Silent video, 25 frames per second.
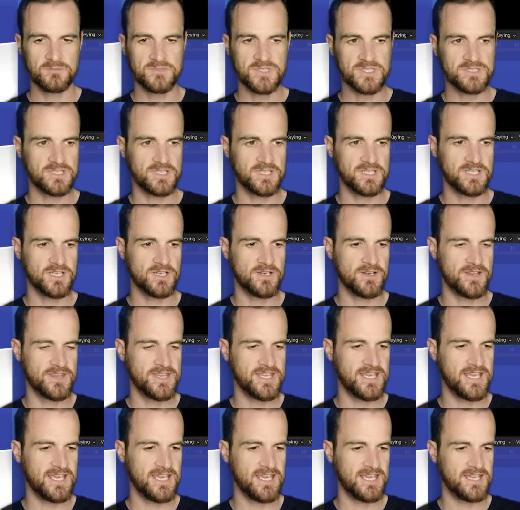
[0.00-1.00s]
So I'm just going to
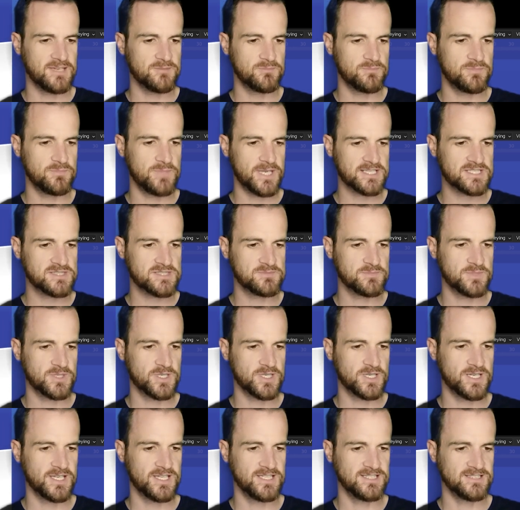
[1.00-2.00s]
go to there, back
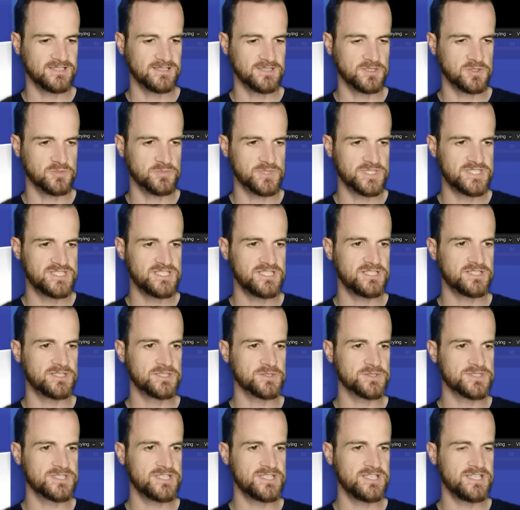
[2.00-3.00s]
to my little
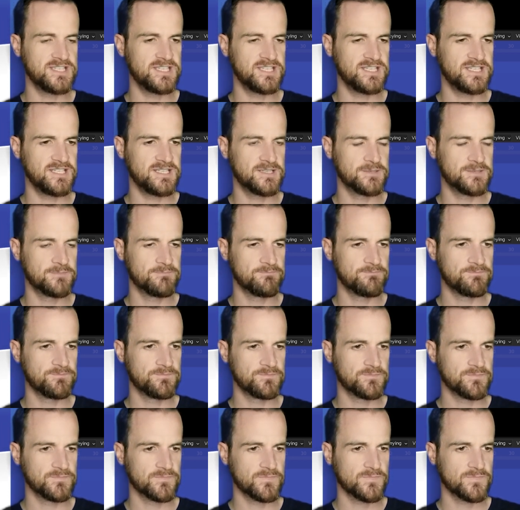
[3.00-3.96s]
materials here,